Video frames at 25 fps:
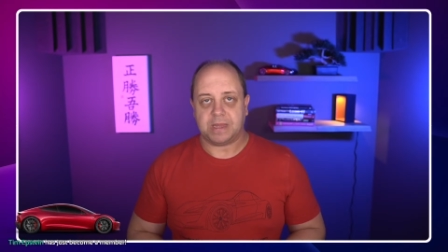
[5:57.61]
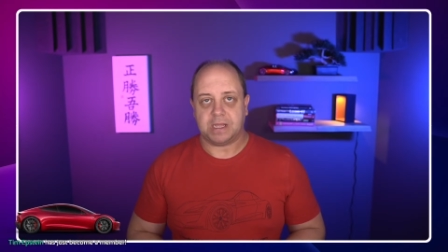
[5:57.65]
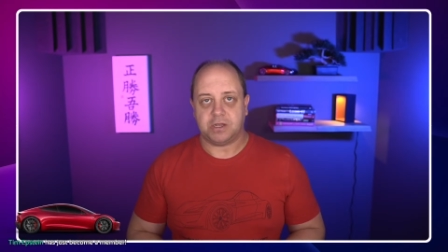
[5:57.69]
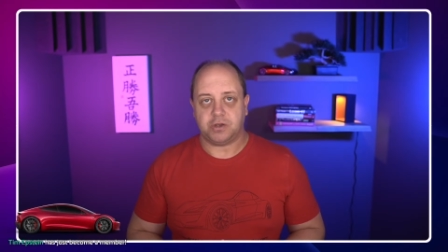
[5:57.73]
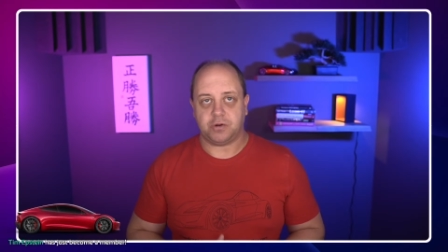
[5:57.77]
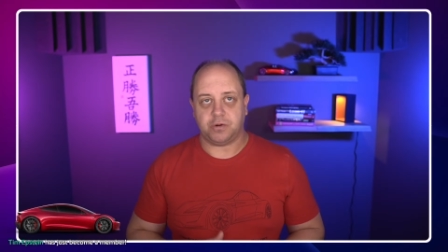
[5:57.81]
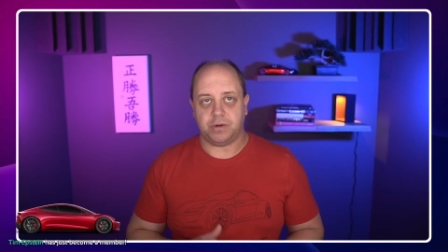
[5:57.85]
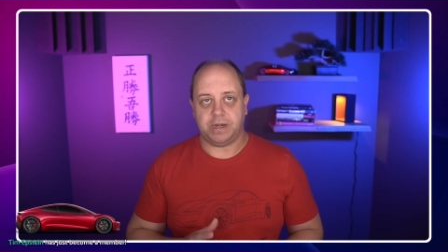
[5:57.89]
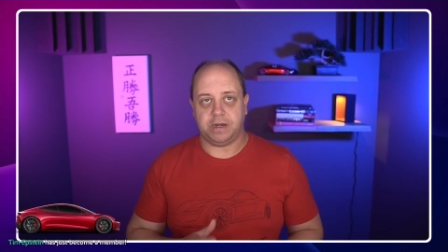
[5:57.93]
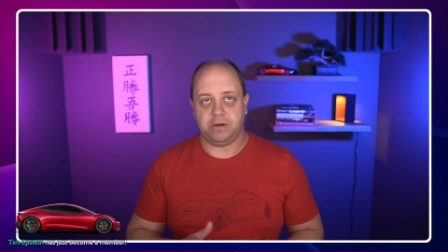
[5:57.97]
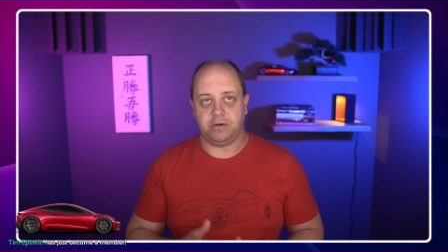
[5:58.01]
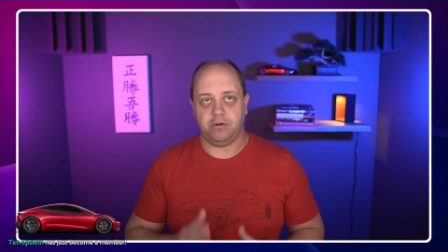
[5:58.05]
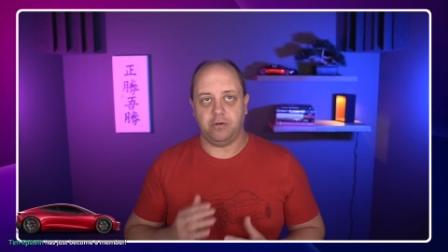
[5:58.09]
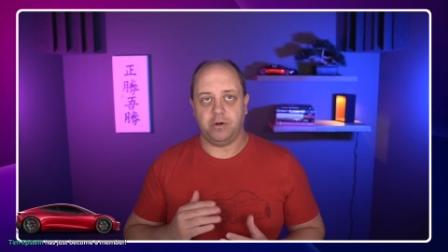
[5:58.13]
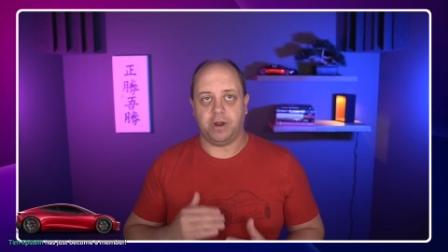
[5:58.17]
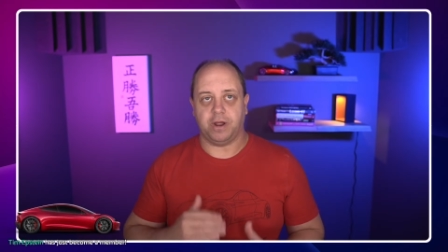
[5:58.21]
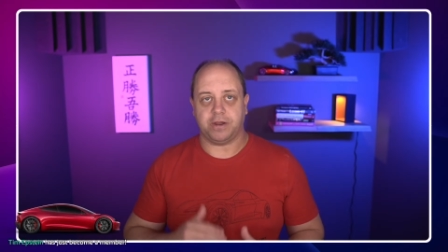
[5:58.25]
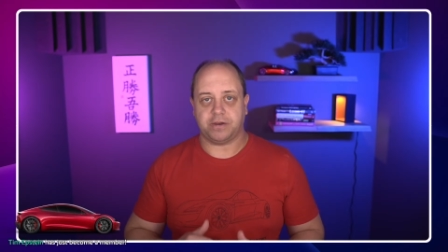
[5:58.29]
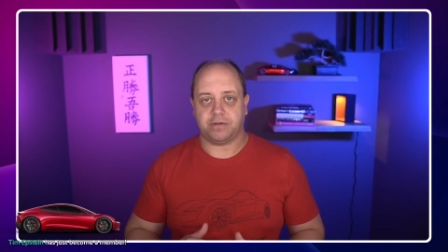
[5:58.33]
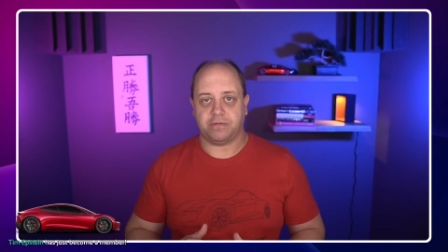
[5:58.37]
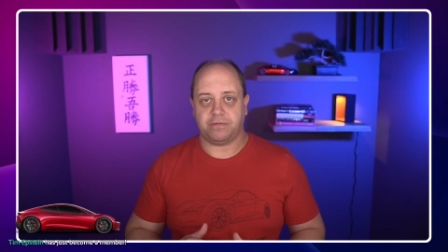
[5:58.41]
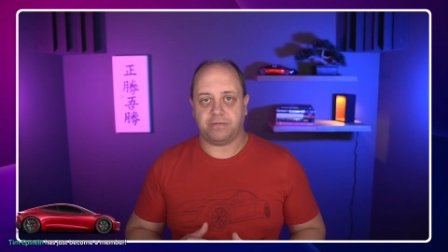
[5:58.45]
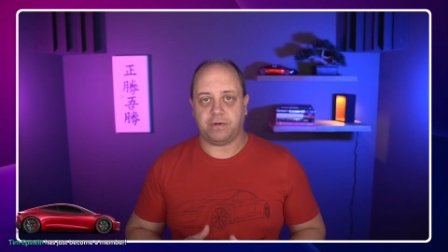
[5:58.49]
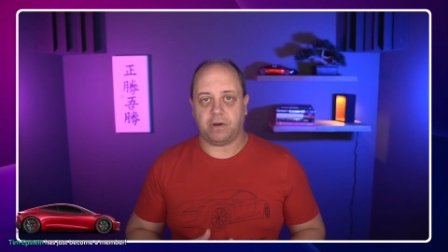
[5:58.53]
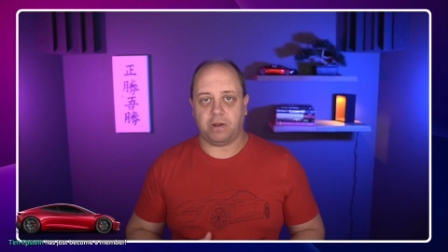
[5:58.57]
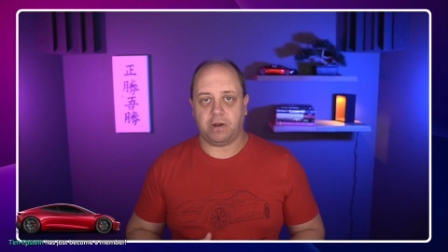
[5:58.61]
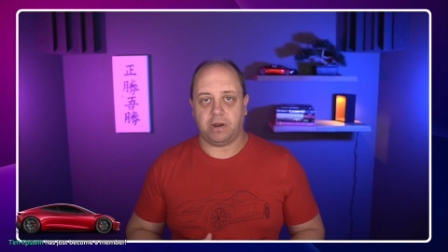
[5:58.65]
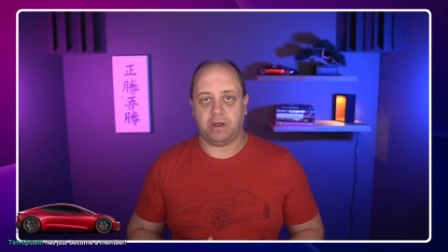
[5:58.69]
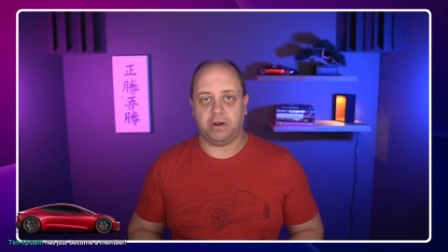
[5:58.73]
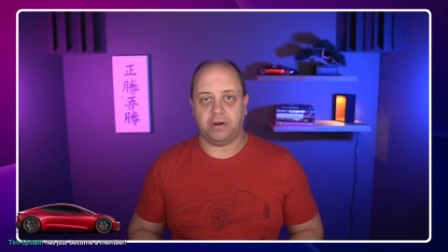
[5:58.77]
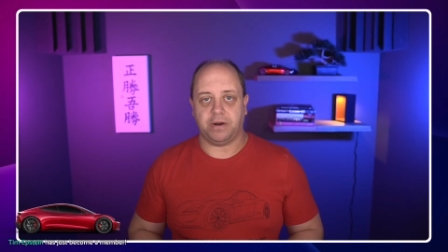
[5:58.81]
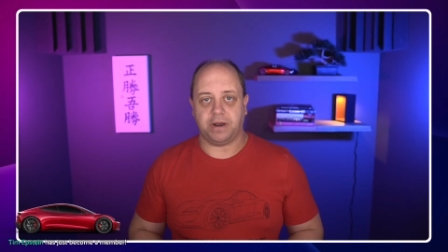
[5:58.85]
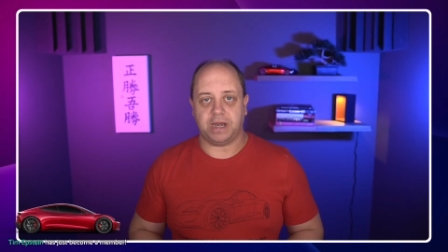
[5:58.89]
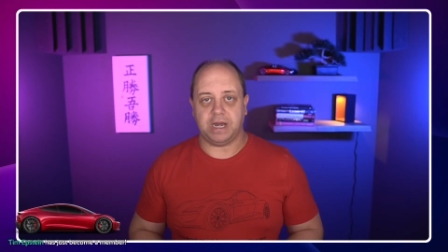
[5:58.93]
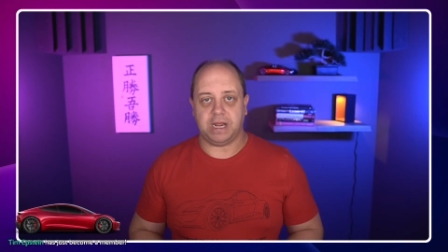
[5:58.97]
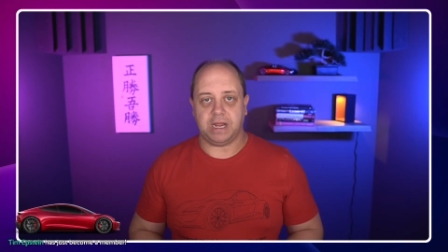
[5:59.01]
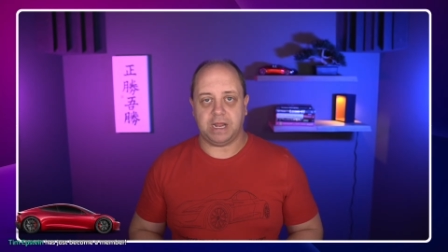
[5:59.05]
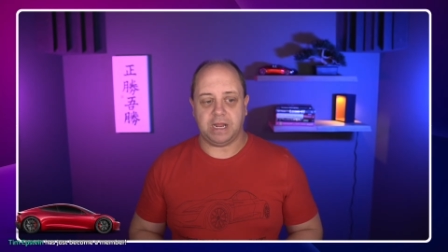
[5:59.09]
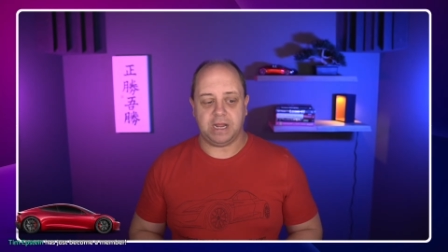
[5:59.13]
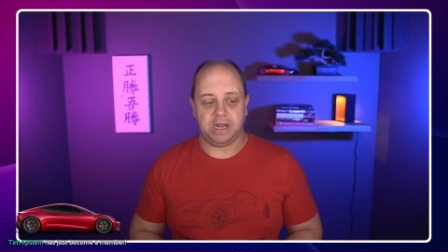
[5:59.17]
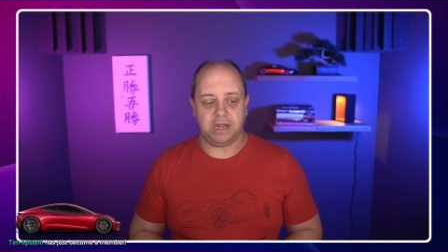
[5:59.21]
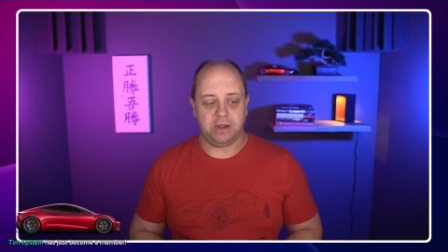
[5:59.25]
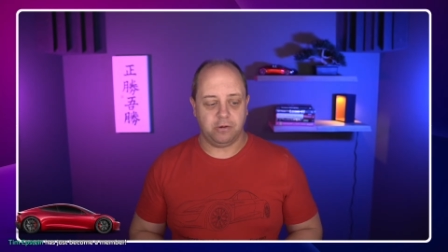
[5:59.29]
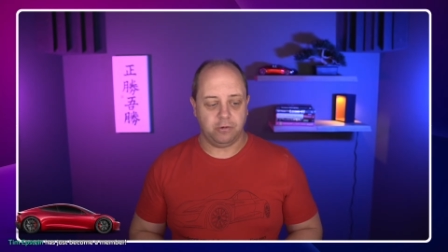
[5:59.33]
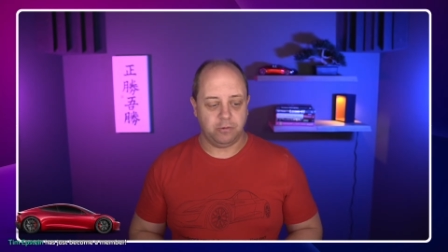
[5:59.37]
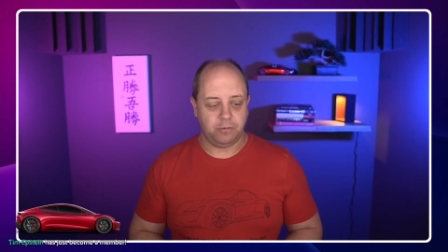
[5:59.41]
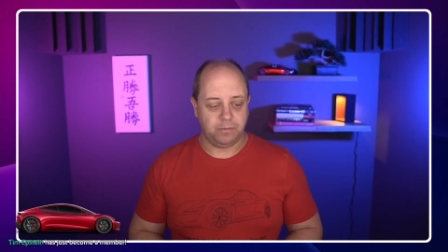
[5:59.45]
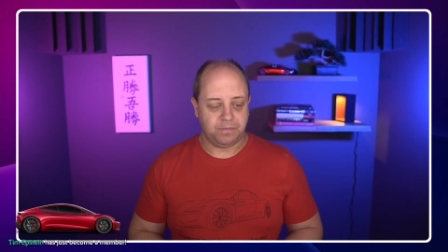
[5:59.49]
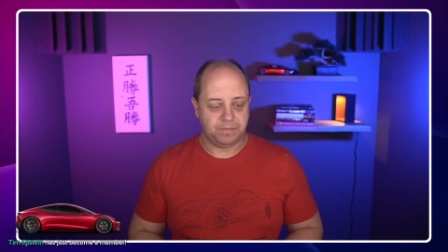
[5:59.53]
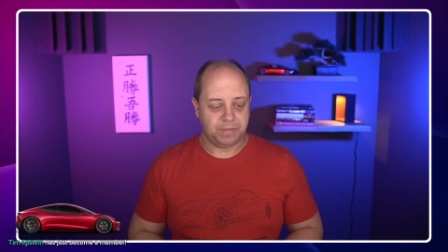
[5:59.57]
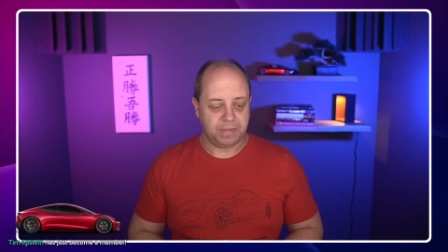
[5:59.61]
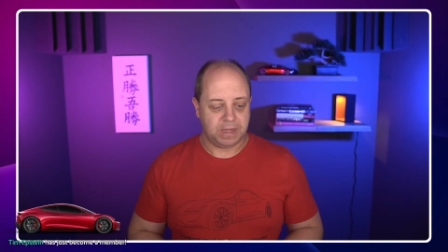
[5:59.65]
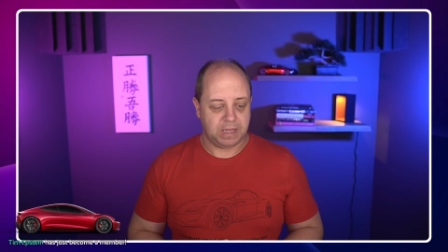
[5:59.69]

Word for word: So they do not fall under the EU.